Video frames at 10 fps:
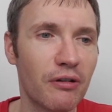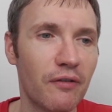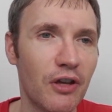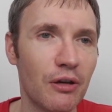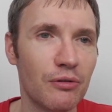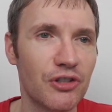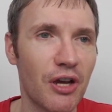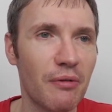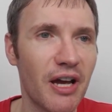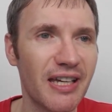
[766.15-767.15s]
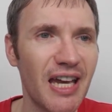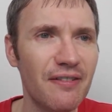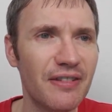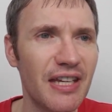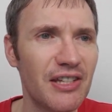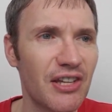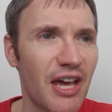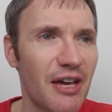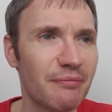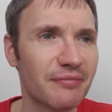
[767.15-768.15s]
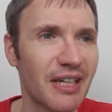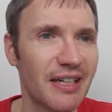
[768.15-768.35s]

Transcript: review. So I gave these, well,